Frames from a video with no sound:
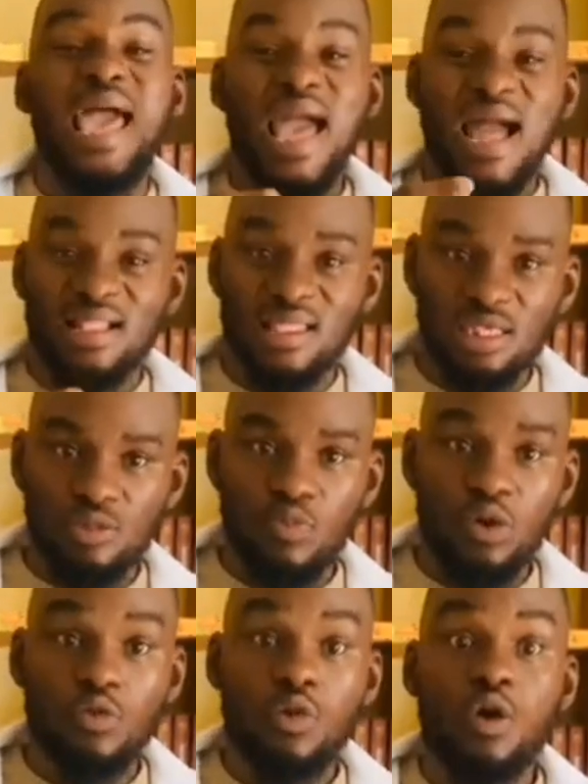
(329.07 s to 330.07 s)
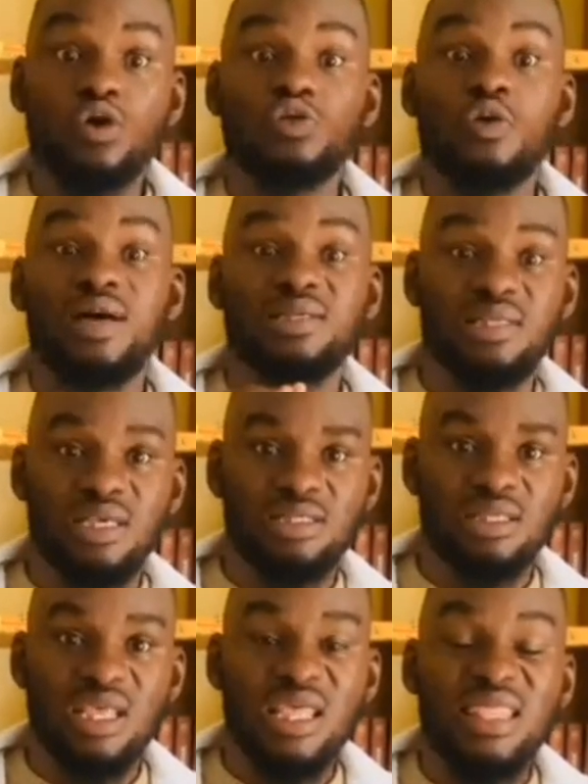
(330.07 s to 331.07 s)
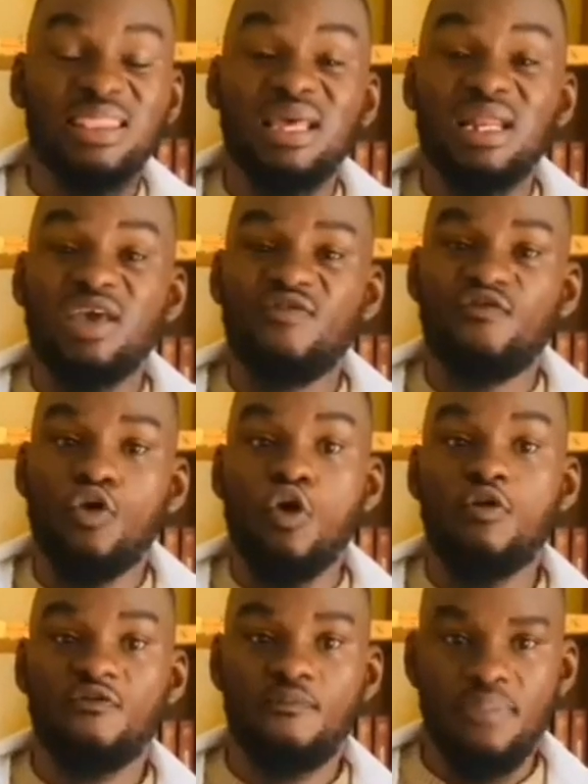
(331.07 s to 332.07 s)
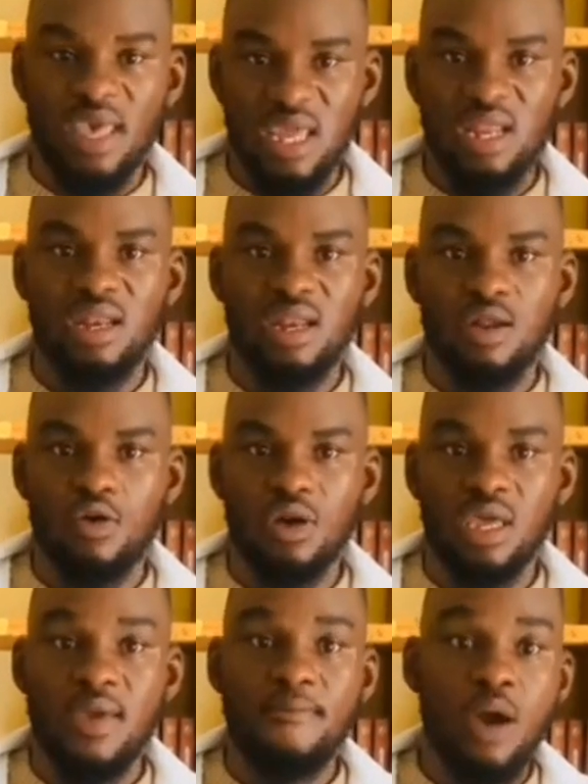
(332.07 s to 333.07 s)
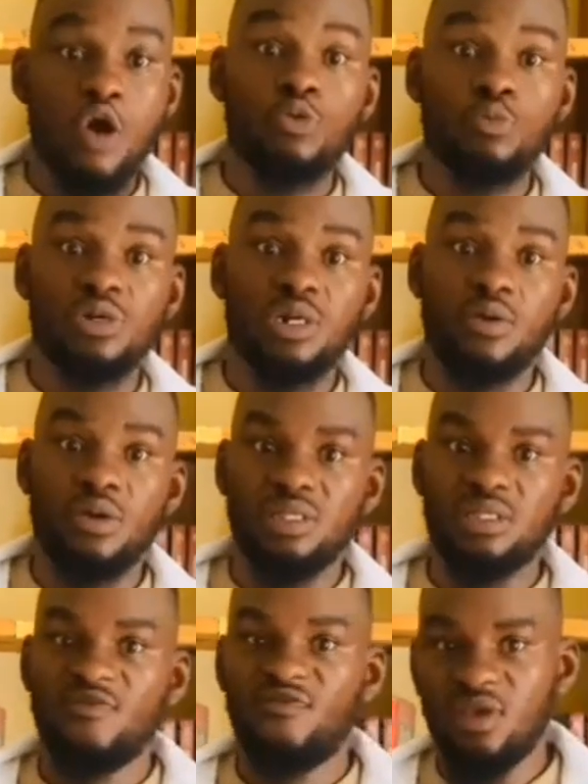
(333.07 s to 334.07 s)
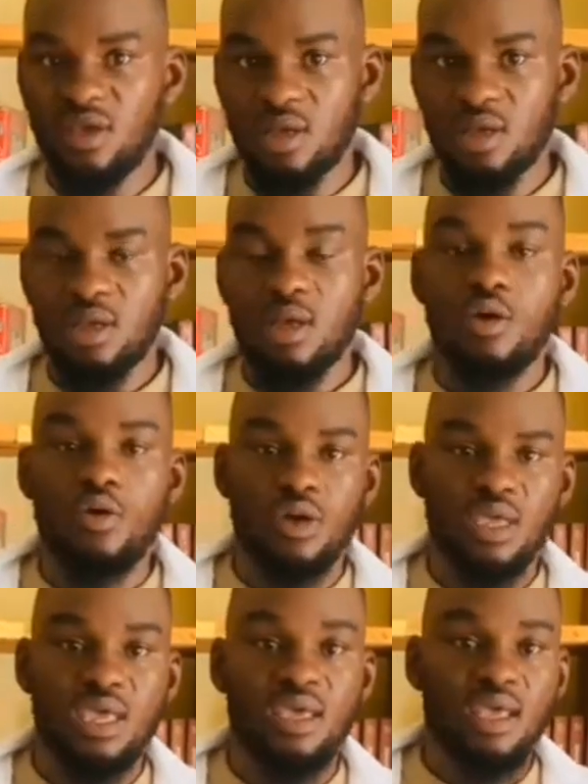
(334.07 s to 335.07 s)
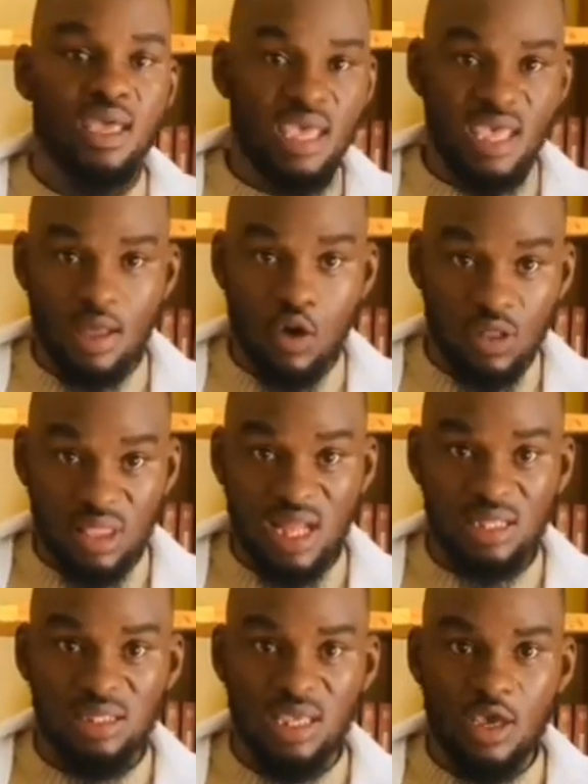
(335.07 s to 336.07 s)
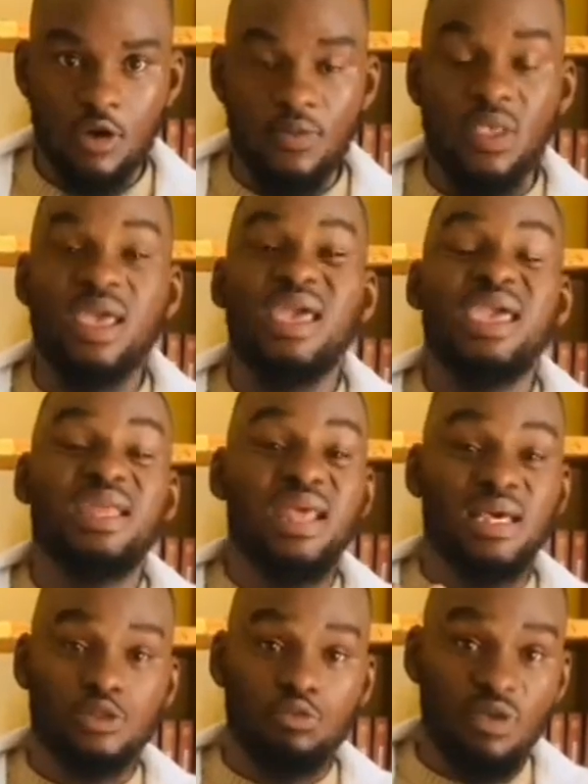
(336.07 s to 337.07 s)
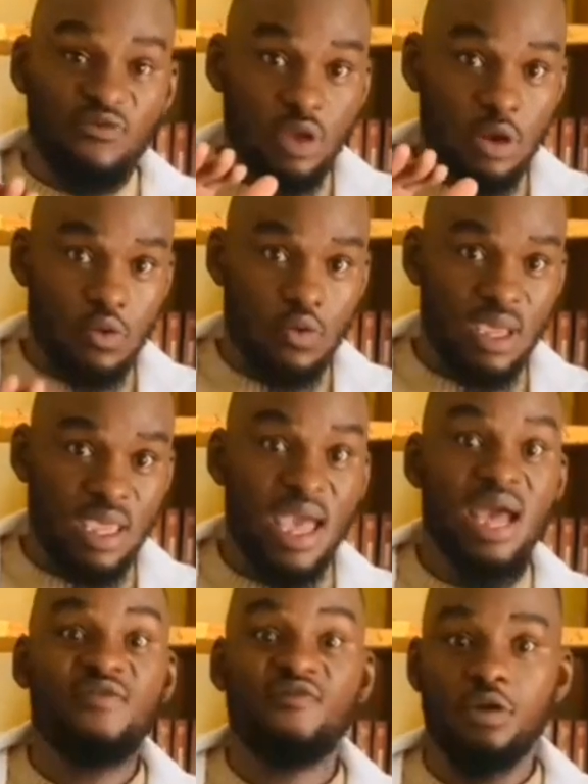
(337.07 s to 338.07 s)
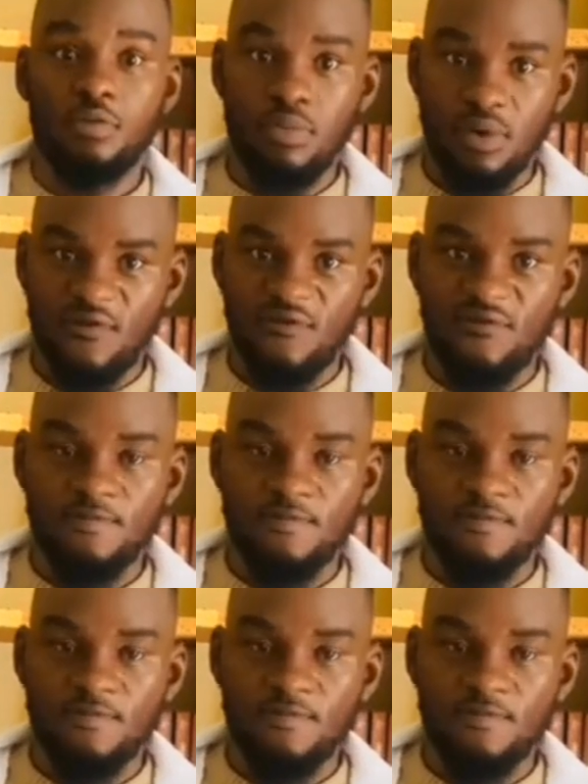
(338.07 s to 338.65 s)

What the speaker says: At this point, we are also assessing the level of pain, okay, mild, moderate, severe, okay, on that scale. It has to be very quick and very brief.